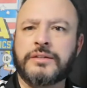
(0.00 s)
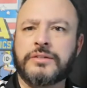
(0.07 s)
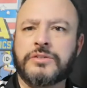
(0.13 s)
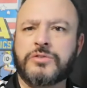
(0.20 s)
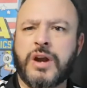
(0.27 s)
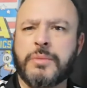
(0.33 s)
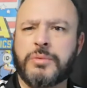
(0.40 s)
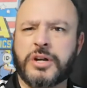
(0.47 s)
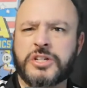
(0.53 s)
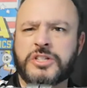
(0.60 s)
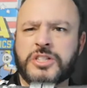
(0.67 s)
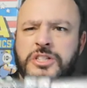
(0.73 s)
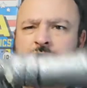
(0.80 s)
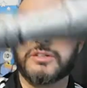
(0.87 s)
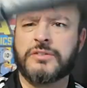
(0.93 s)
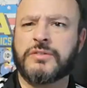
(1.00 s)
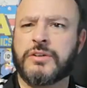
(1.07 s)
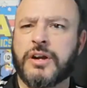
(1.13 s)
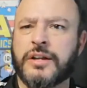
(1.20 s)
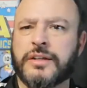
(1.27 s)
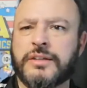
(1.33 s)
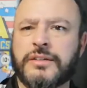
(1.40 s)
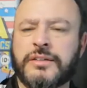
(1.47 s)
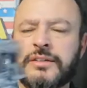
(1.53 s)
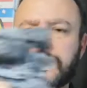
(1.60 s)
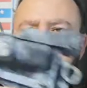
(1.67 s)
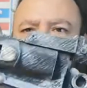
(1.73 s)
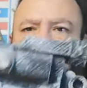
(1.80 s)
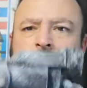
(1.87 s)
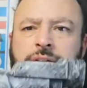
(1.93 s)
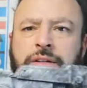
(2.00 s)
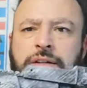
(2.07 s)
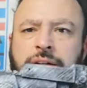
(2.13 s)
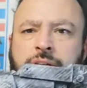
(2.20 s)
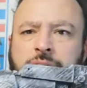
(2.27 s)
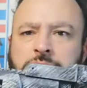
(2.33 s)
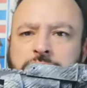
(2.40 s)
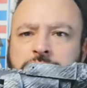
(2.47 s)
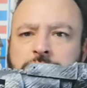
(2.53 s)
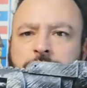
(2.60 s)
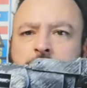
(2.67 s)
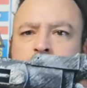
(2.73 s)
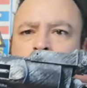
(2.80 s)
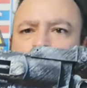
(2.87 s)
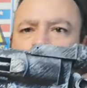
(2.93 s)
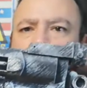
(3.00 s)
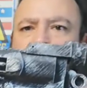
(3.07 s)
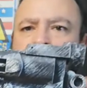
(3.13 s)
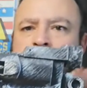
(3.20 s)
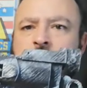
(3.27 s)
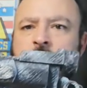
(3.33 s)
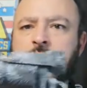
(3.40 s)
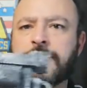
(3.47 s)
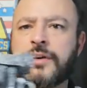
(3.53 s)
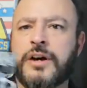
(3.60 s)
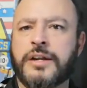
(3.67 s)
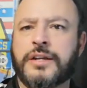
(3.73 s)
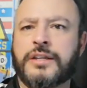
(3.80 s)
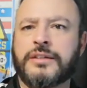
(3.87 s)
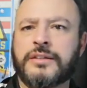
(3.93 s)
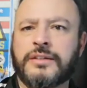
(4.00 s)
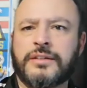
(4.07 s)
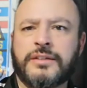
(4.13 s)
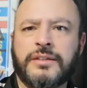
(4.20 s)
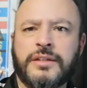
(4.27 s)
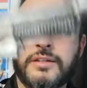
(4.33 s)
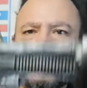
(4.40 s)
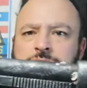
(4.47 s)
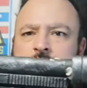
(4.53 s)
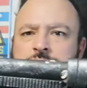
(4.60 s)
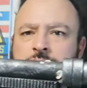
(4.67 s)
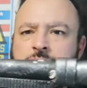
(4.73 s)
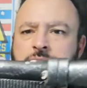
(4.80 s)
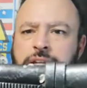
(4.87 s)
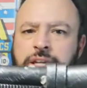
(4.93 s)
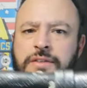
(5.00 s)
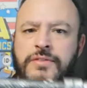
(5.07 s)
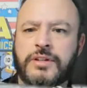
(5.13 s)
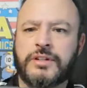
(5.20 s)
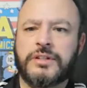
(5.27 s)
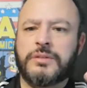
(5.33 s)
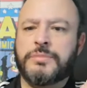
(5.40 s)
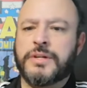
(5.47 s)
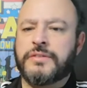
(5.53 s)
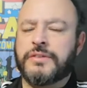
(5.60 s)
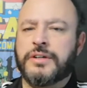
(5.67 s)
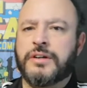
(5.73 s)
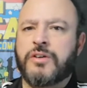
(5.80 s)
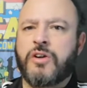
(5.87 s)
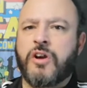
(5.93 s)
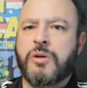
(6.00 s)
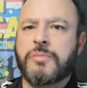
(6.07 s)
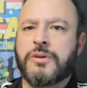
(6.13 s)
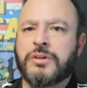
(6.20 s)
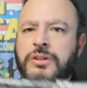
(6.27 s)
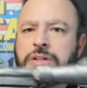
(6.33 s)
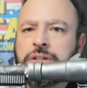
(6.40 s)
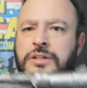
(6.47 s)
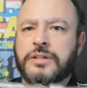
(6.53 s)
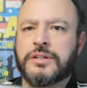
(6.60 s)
Dry brush the silver on it. Kind of use a rub and buff stuff on it, just to kind of give it a little bit of an armor look.